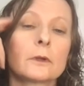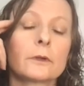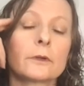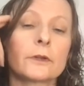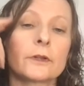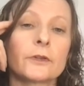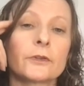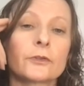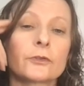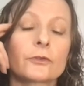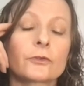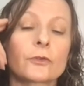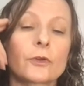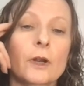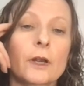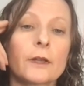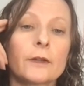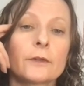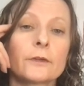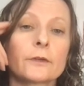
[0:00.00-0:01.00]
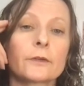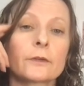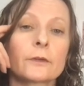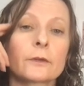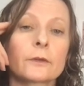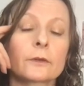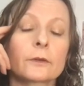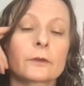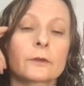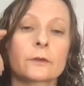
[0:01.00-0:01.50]
this
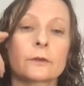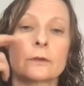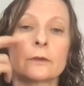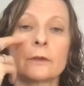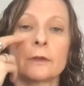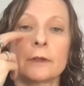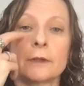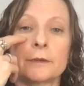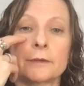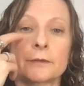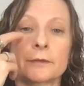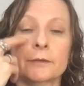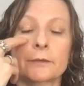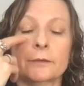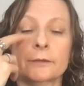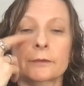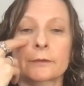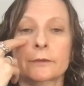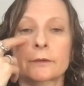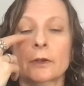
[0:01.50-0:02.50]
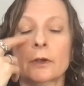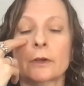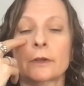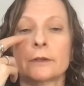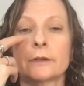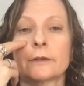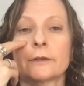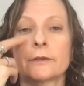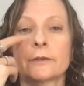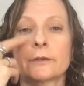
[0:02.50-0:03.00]
stress, this
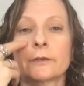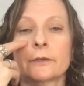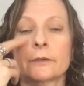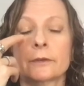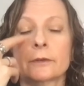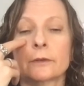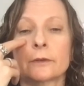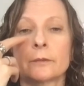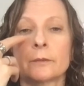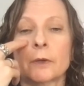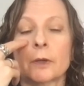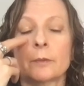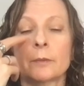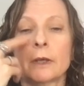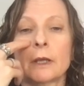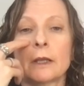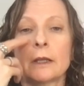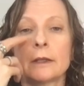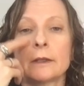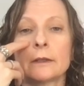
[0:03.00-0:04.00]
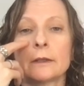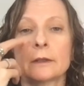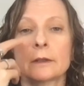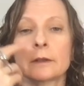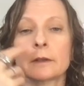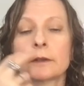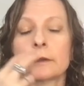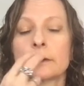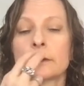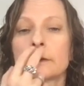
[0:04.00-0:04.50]
tightness in my belly,
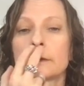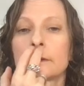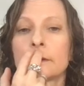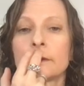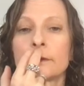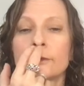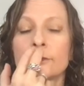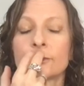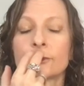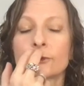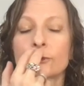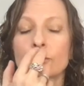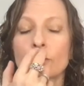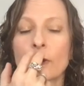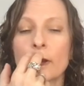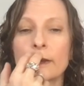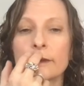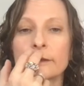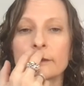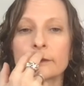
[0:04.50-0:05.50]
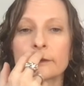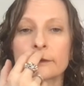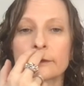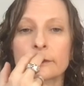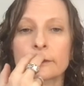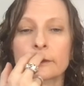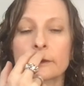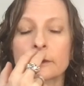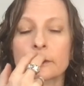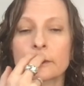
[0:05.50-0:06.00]
this stress,
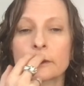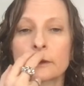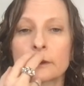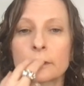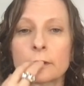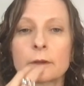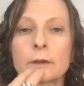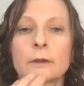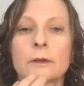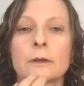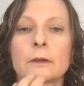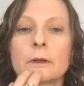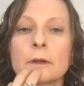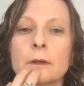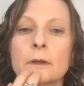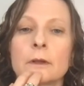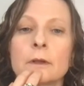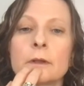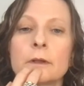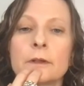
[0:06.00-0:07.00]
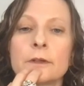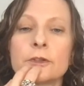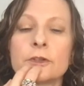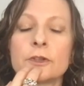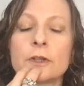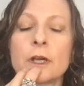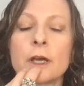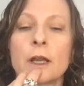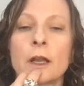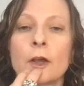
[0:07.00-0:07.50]
this
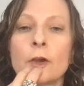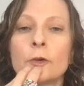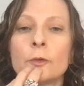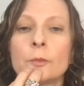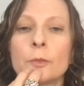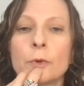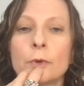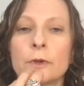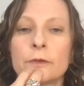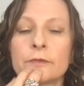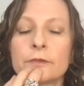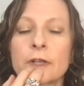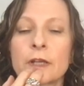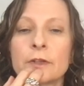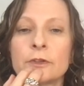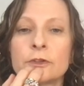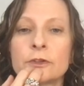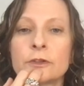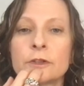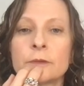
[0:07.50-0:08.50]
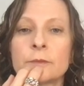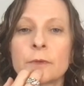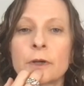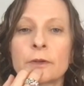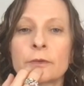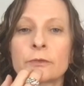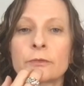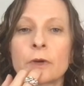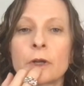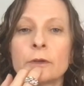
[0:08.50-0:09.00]
yellow ball of tension in my
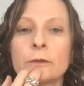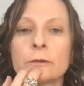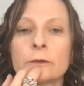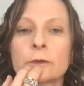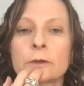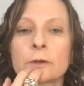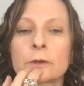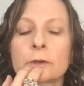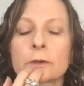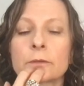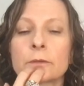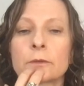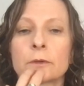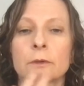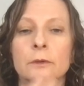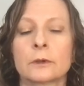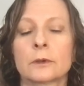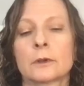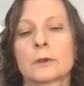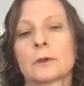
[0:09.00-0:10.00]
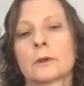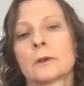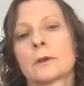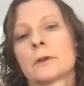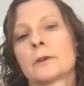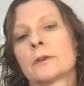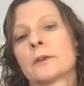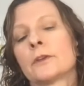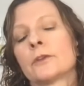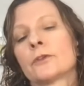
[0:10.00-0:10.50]
throat,
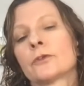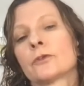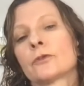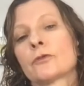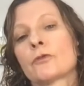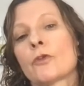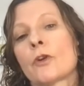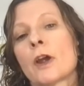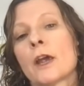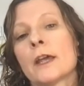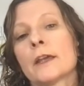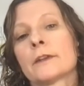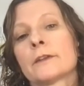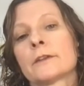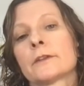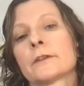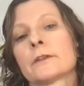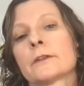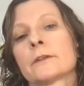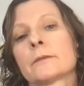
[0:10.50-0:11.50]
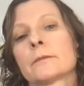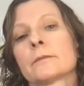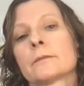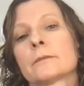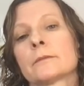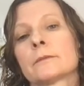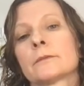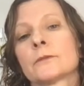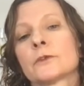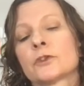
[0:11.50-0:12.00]
this stress,
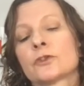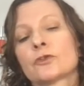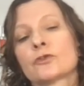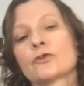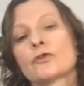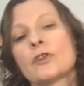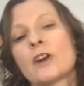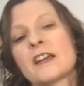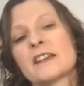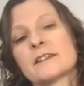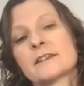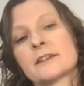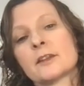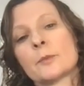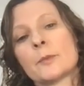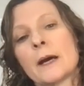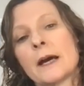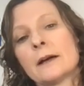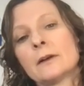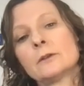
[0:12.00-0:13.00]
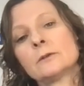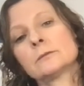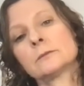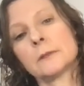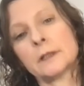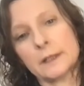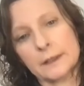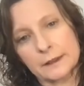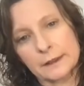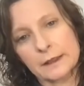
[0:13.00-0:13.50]
stressed about,
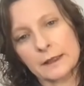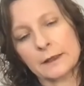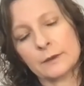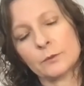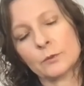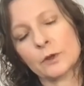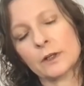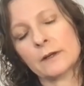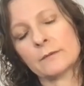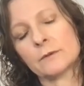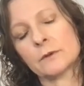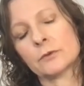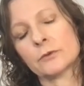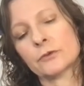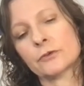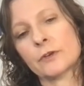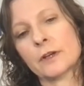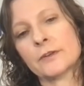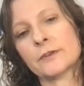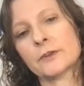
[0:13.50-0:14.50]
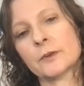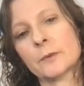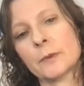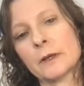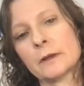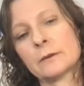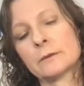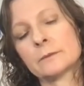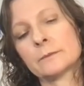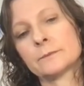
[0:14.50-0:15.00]
and again, whatever you're stressed
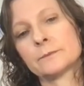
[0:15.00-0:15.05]
about,